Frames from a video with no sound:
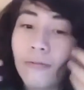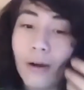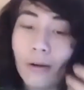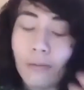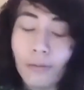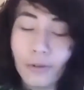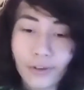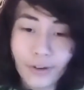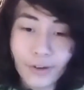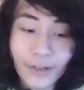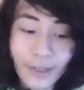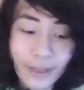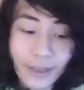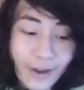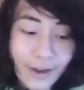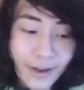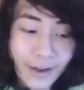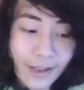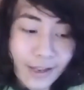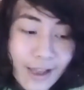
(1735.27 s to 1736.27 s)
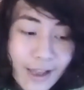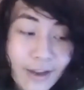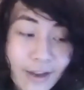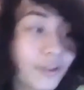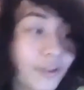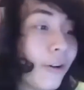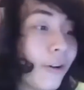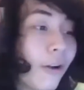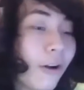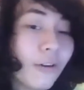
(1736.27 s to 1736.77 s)
out what was going on
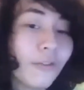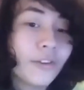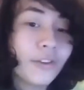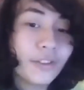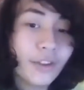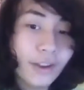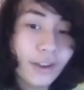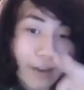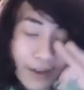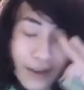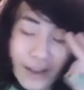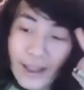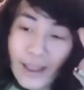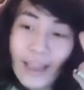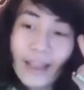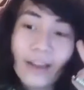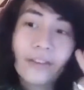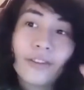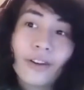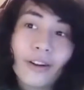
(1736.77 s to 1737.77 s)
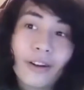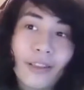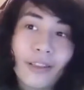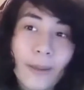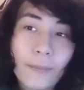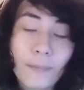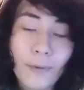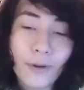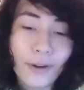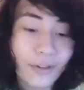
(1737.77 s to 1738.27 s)
until all of a sudden it started
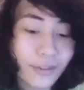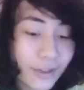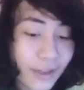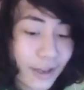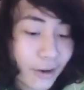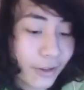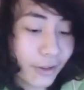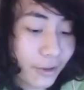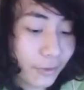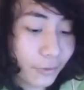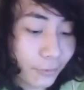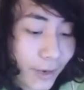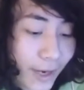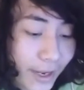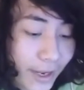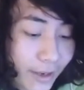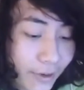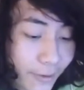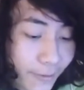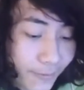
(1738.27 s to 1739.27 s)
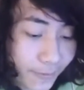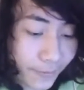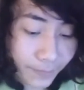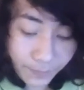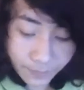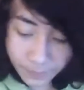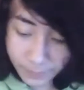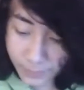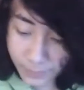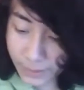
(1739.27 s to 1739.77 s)
like bursting out all these random
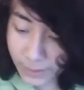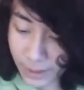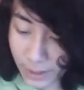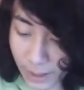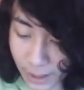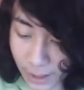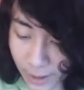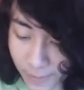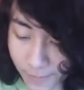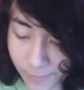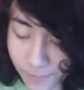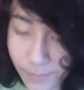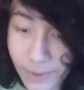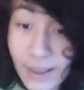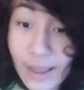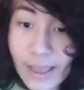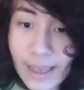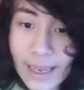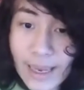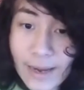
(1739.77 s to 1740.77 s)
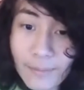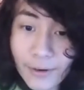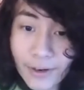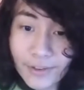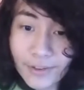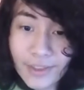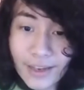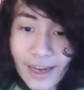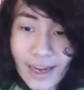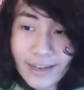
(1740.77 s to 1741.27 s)

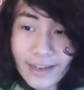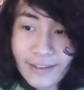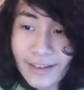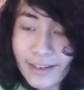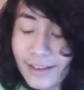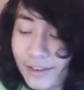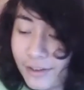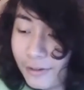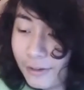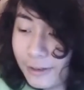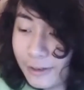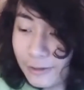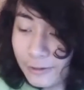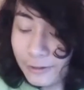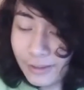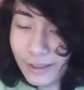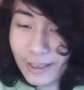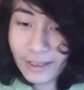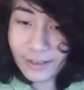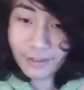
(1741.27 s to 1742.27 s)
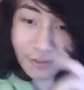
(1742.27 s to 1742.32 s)
inputs that I didn't do, and it would like